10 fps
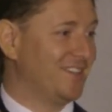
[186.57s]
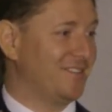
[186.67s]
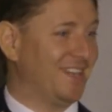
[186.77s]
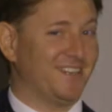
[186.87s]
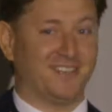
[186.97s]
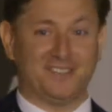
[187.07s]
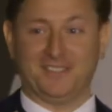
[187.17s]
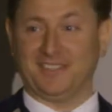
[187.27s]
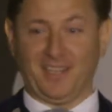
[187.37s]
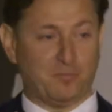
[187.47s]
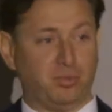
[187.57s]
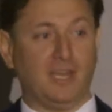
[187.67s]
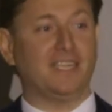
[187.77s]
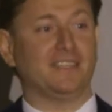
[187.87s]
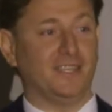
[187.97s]
Right? Because it's like
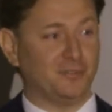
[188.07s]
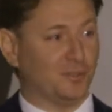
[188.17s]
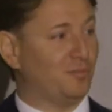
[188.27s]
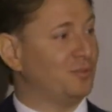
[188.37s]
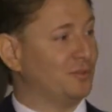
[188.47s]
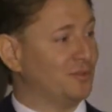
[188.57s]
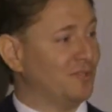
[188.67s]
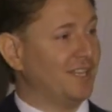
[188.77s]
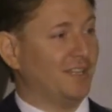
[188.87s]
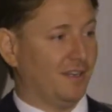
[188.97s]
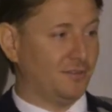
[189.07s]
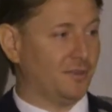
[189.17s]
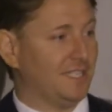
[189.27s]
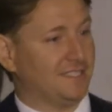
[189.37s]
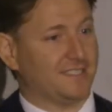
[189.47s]
blindly into a pool of
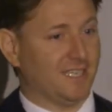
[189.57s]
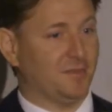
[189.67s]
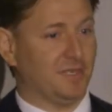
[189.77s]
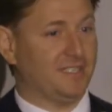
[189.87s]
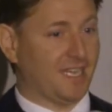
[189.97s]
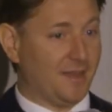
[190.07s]
26 companies.